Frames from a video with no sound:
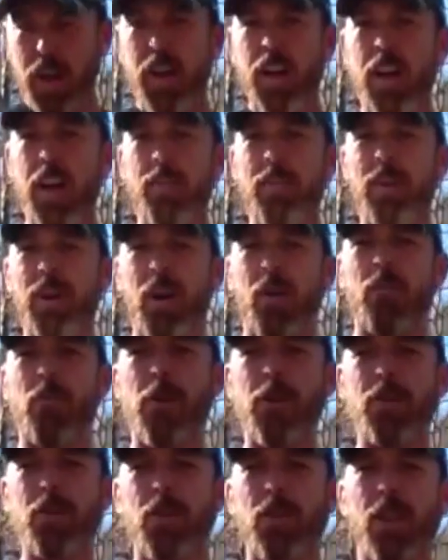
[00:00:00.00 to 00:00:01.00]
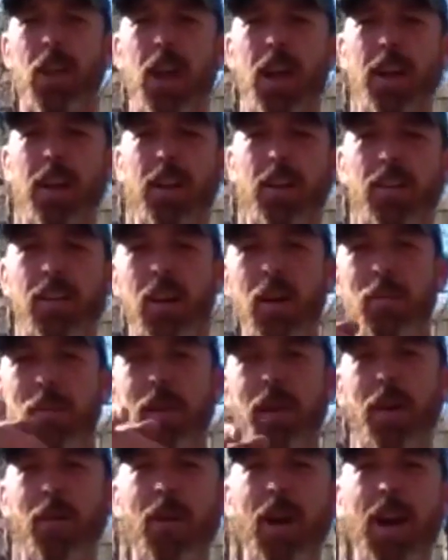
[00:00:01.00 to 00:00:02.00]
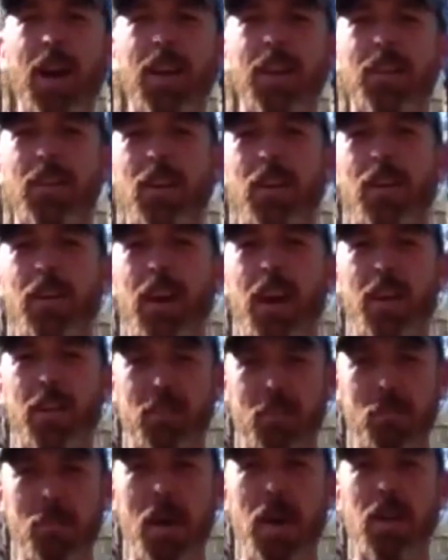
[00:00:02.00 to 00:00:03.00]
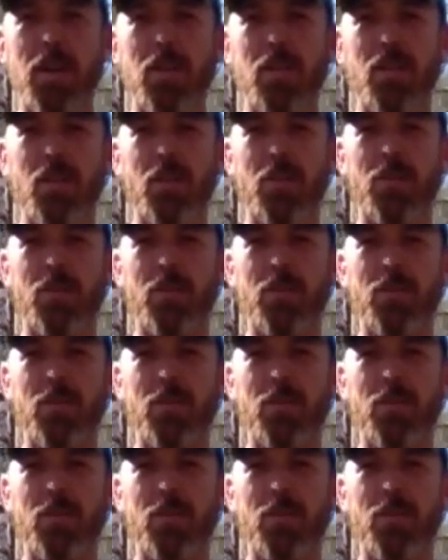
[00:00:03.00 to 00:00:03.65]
Let me know what you think. Let me know how you turn out on making yours.